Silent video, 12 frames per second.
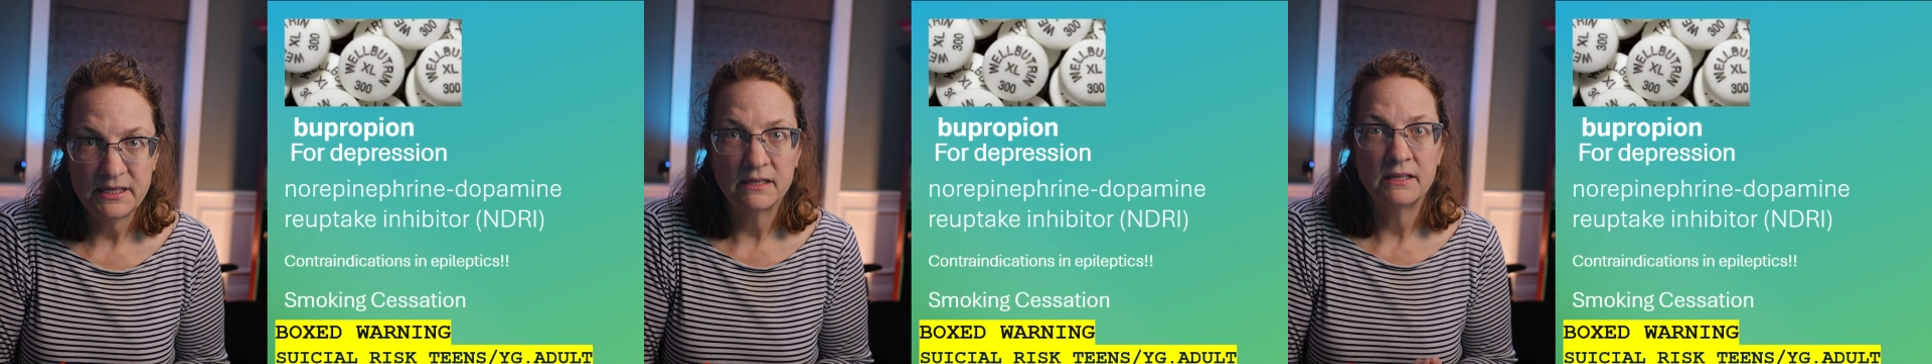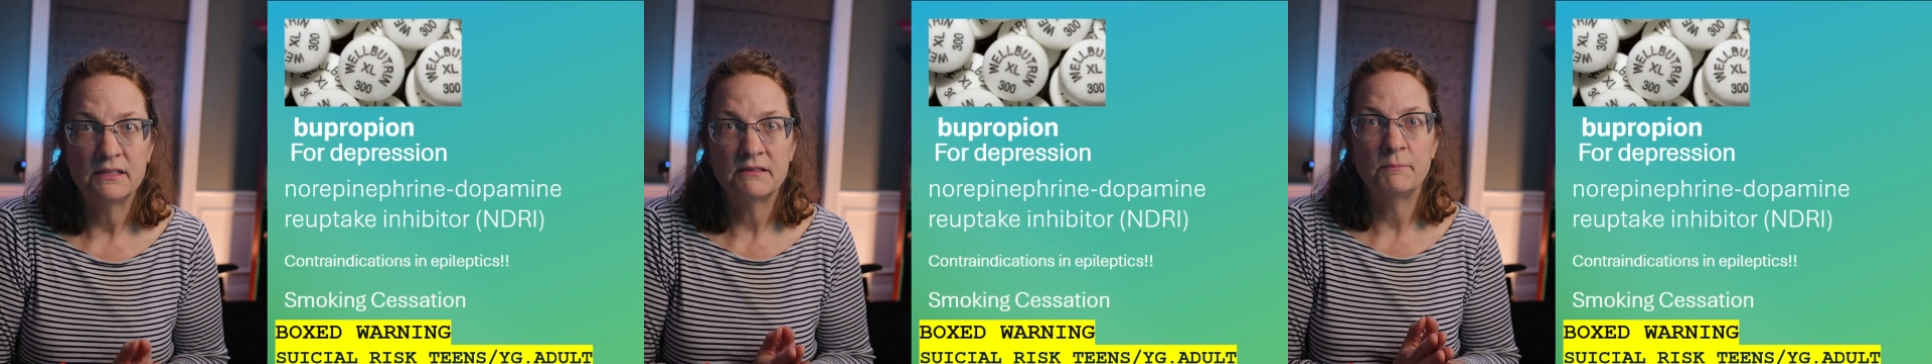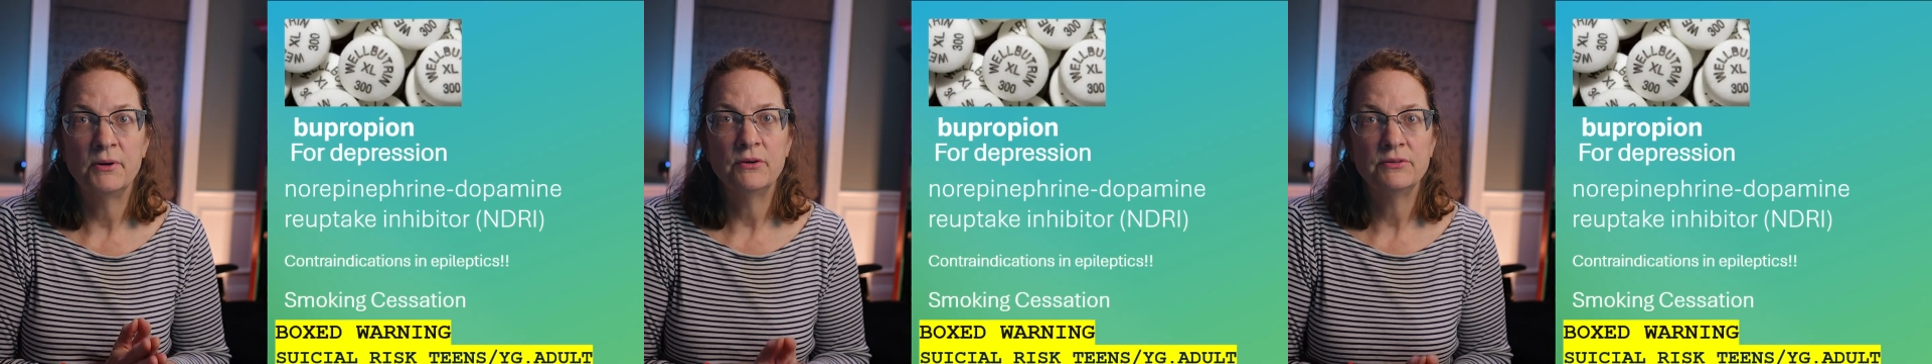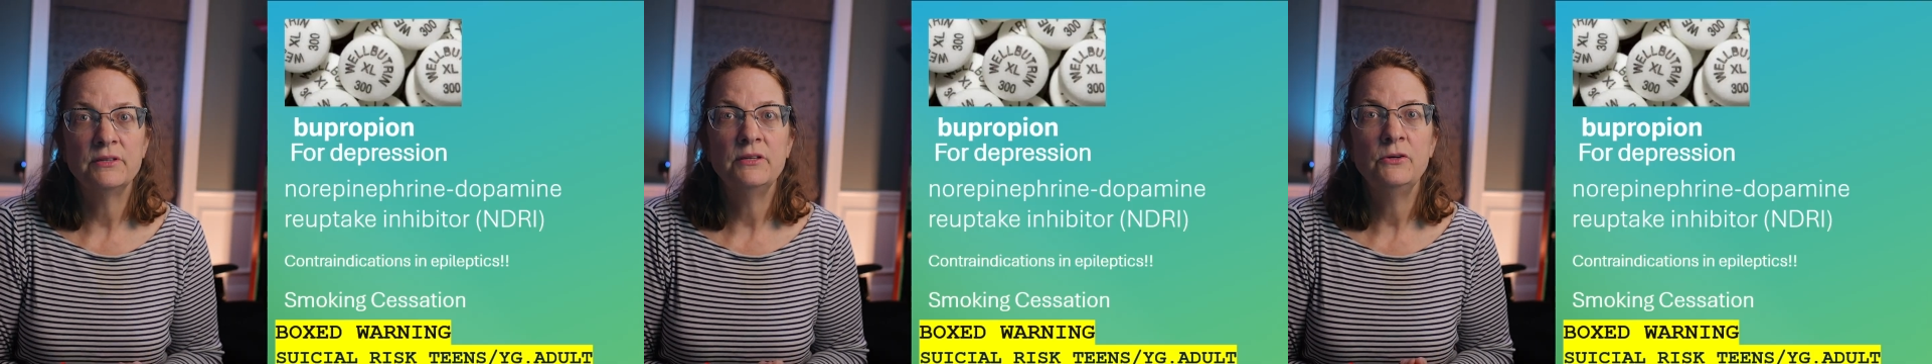that's a
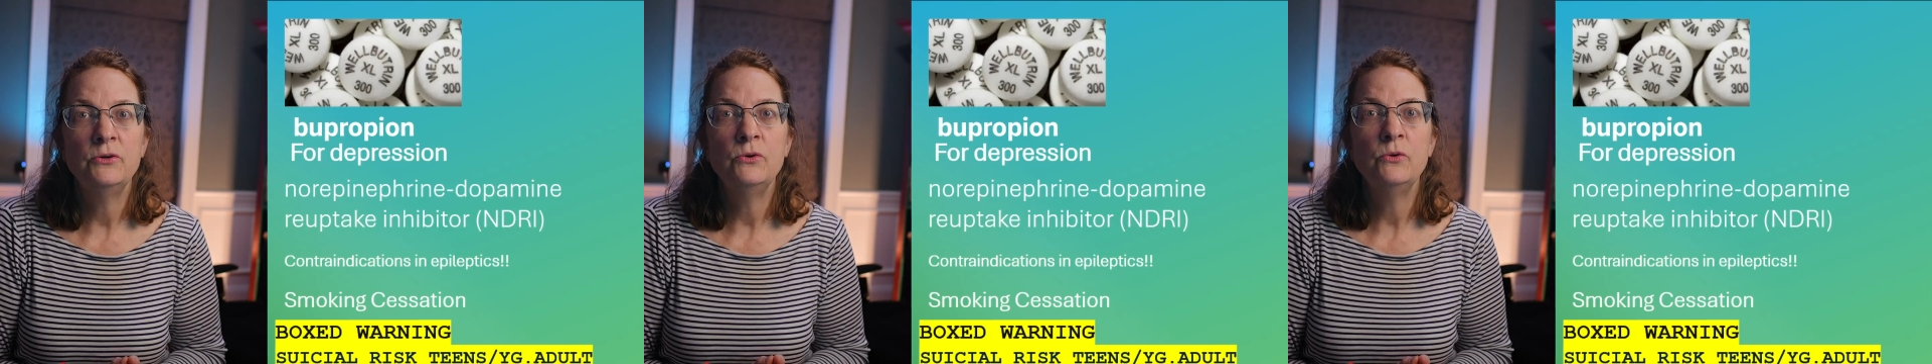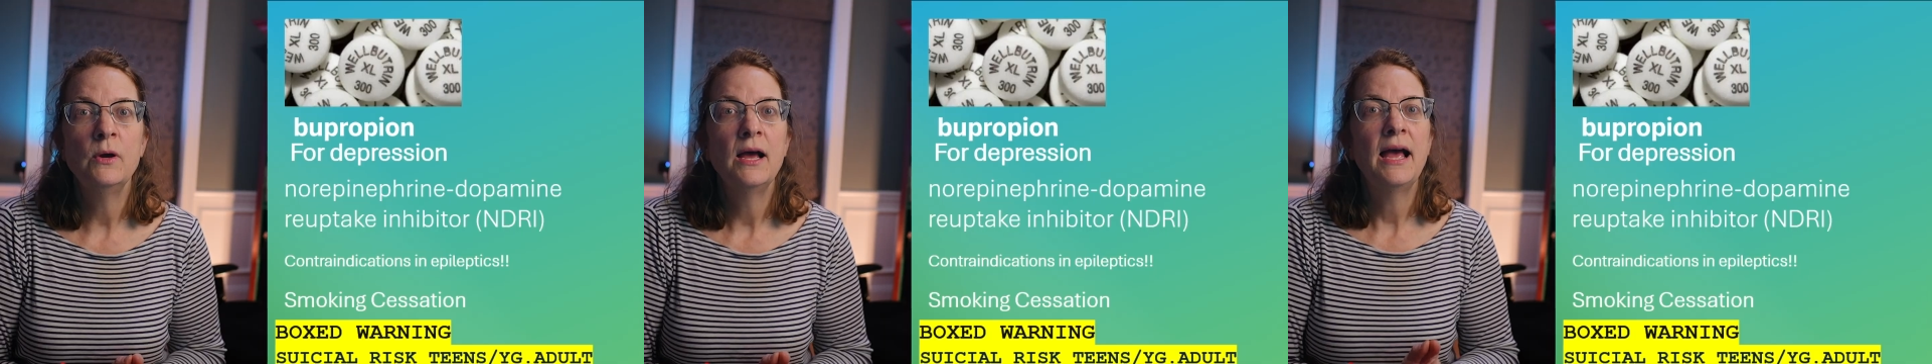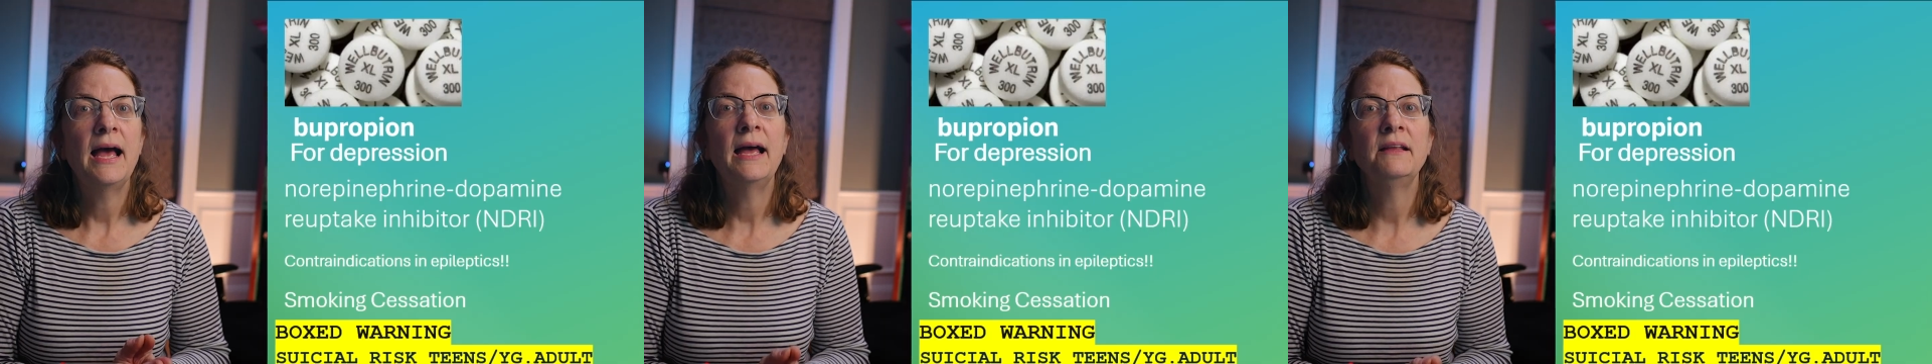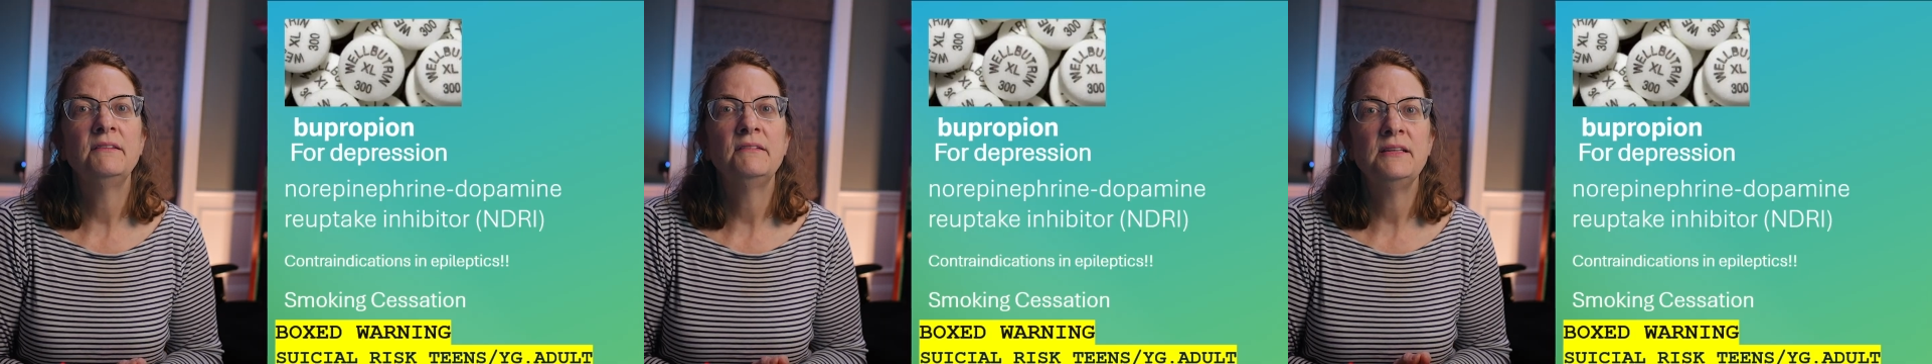person who has
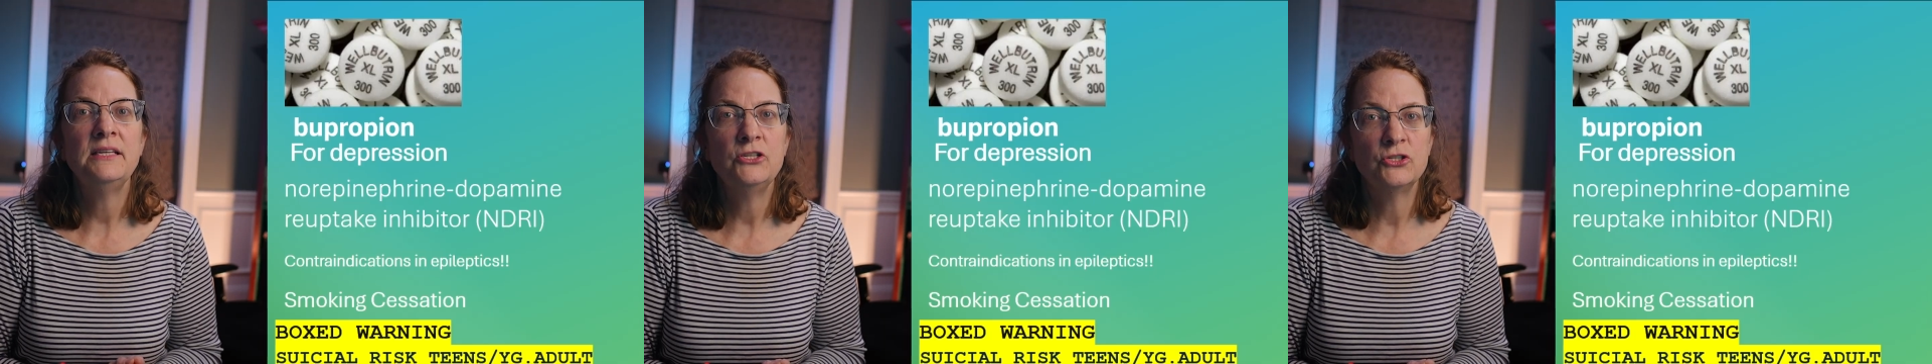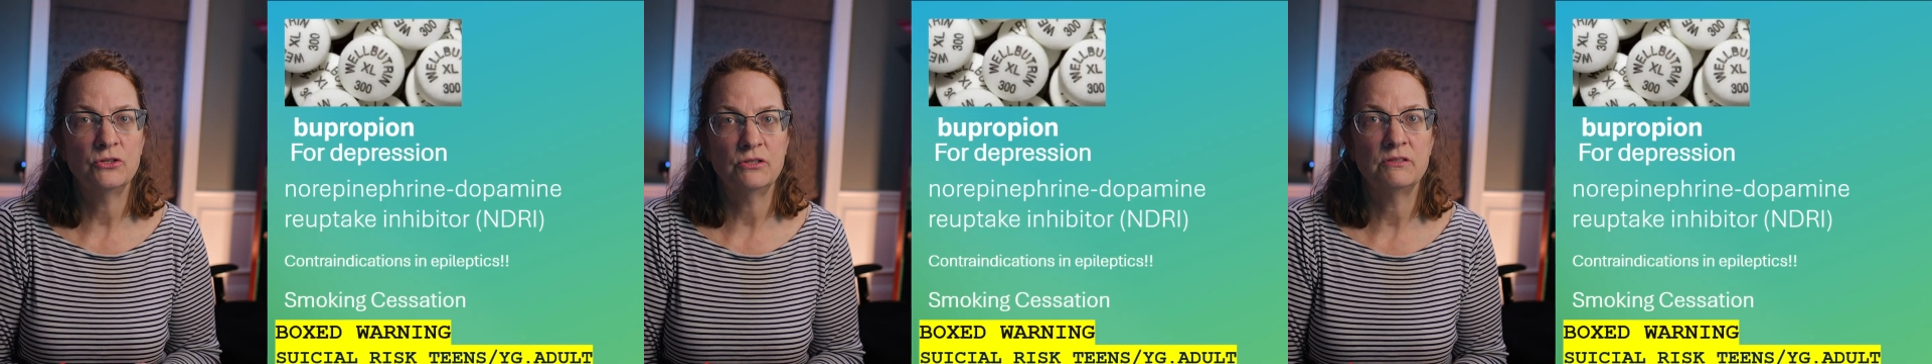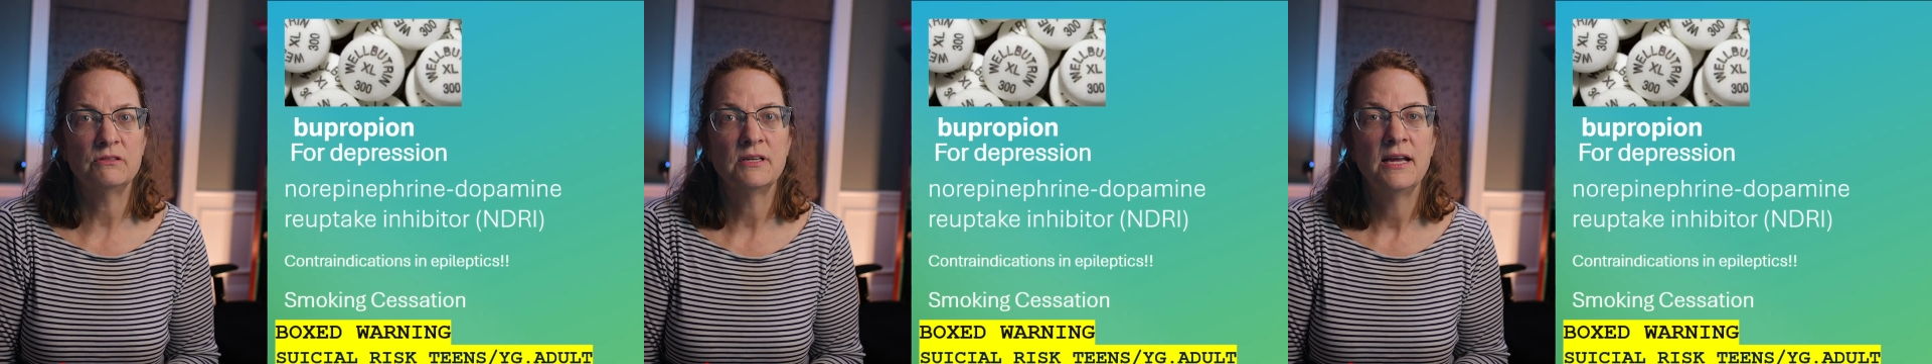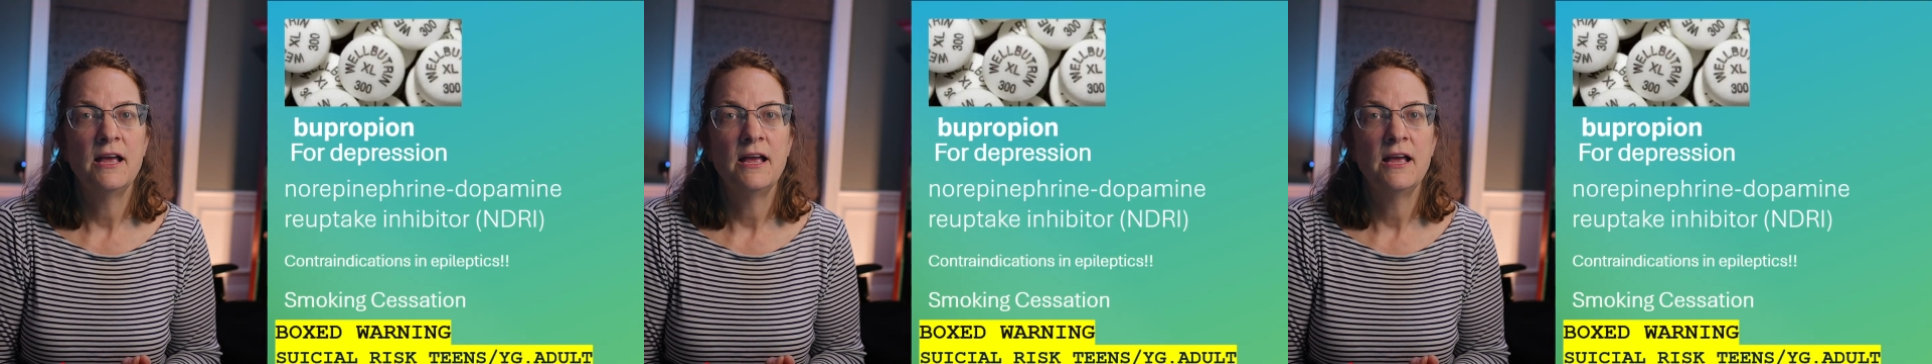seizures,